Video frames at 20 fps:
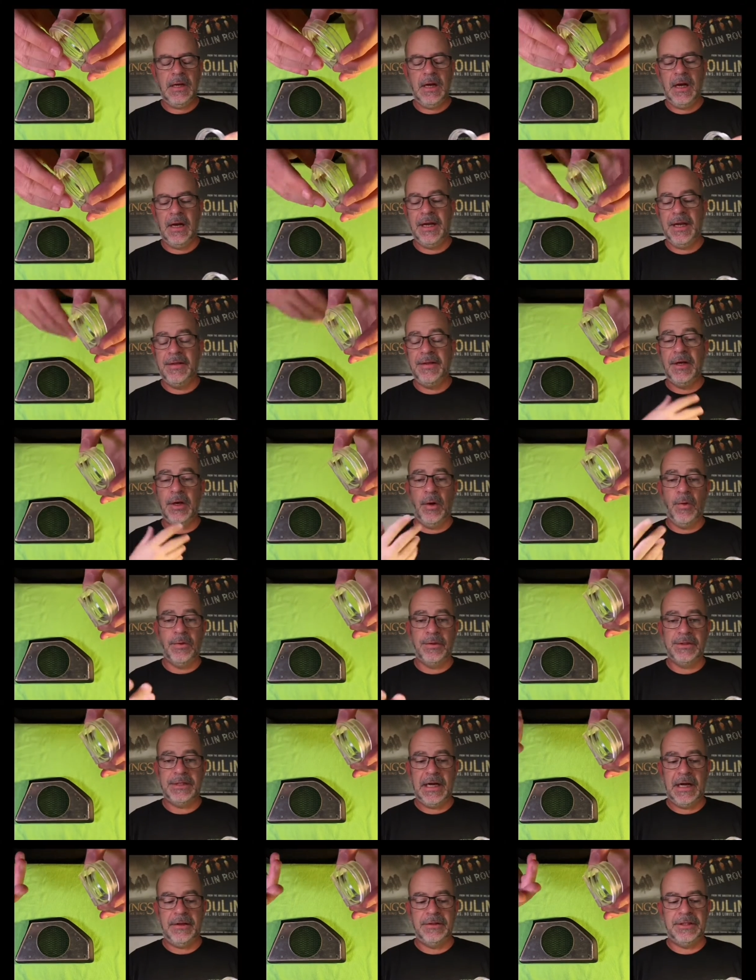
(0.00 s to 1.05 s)
in the older
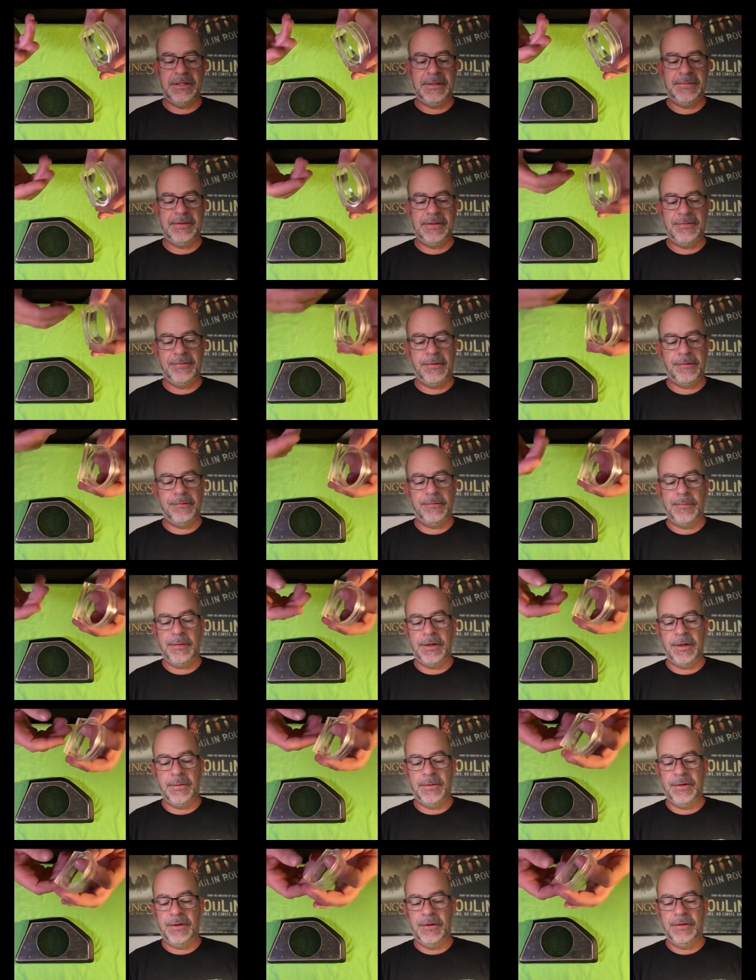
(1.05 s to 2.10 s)
style Jeeps, and if you're familiar
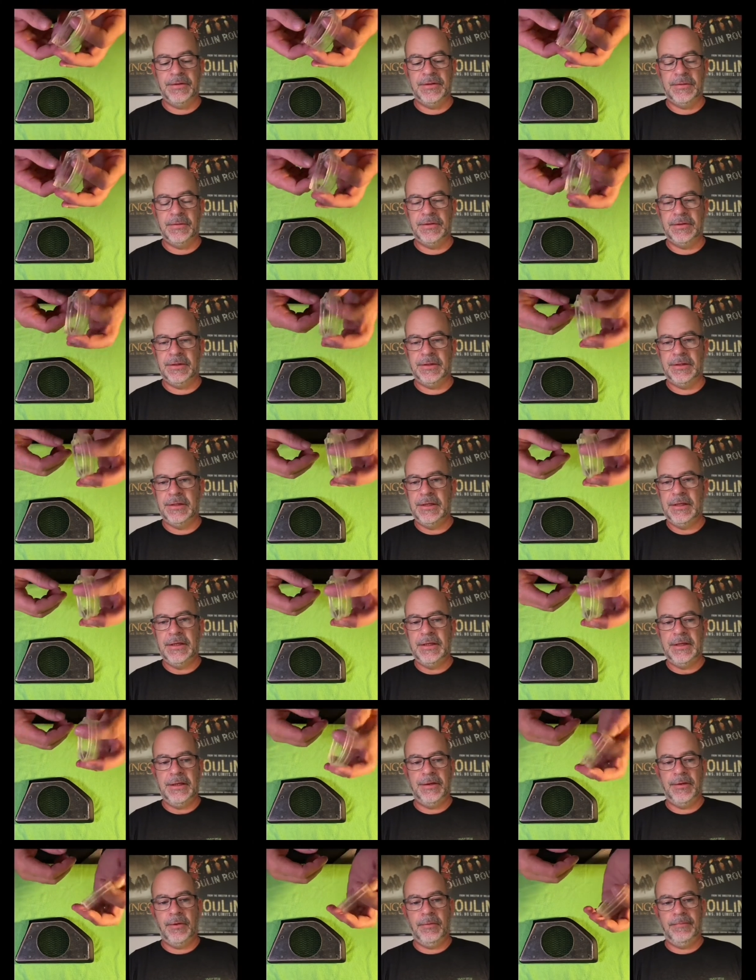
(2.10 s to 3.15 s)
with those, it was a
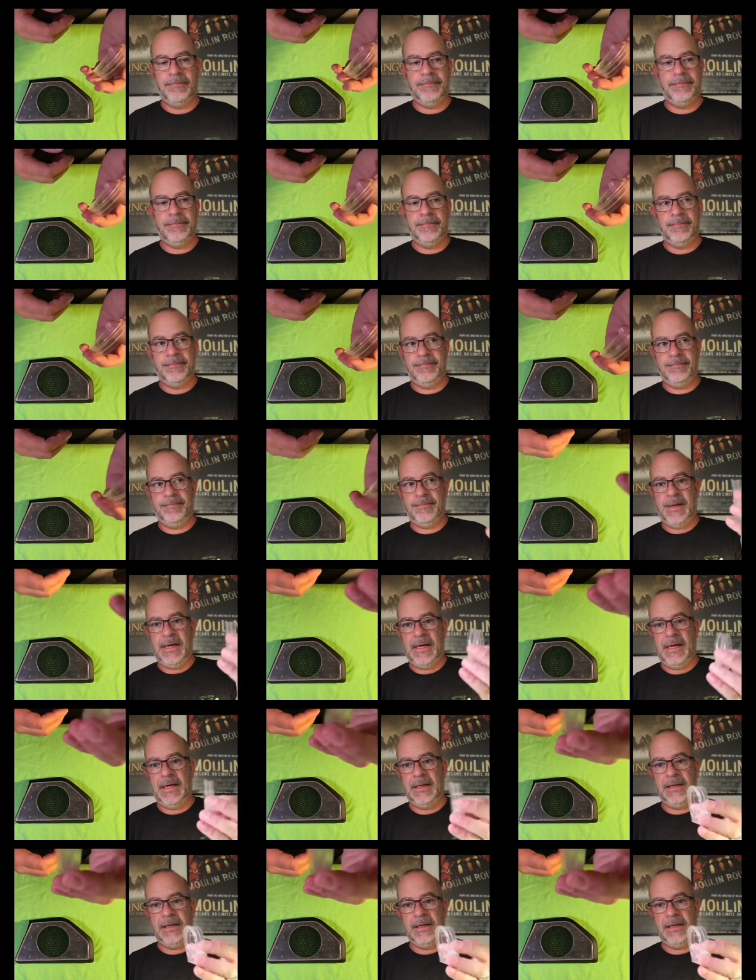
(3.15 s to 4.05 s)
little pod.